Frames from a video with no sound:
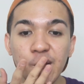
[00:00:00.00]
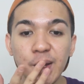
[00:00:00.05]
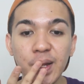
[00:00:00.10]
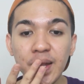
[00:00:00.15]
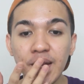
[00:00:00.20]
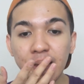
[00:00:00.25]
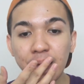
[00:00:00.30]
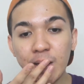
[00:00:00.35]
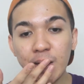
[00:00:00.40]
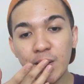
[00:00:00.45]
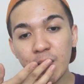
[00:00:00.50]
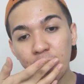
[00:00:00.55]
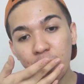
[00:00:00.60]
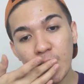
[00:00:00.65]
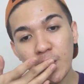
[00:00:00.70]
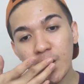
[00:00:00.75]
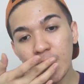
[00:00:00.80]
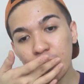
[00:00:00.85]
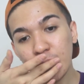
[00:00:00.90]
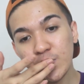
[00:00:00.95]
Like,
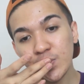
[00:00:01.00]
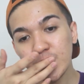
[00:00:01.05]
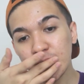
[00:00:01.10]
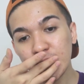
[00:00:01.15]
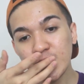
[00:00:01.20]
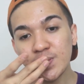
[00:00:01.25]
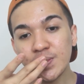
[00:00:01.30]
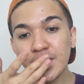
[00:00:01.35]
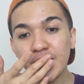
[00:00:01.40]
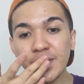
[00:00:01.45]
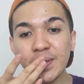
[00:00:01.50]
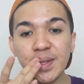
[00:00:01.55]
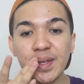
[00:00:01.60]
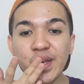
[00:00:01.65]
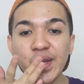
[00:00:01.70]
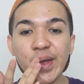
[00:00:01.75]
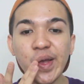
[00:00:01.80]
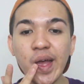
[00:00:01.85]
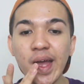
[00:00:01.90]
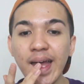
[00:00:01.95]
I'm just
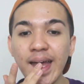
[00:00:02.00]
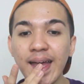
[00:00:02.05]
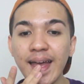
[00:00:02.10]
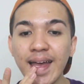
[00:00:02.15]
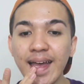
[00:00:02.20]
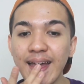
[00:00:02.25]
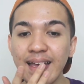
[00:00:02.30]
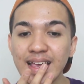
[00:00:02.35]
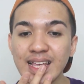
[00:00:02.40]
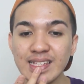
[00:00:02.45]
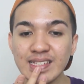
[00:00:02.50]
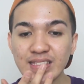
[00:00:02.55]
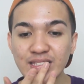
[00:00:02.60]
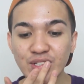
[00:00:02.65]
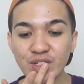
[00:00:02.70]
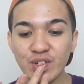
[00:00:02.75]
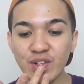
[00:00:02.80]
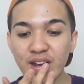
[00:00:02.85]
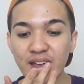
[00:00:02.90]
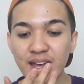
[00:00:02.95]
gonna
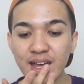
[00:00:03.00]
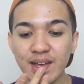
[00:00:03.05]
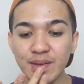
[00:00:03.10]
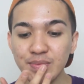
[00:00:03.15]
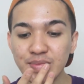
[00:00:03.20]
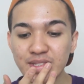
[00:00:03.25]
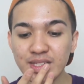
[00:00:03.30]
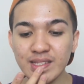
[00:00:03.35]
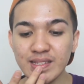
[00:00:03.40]
scrub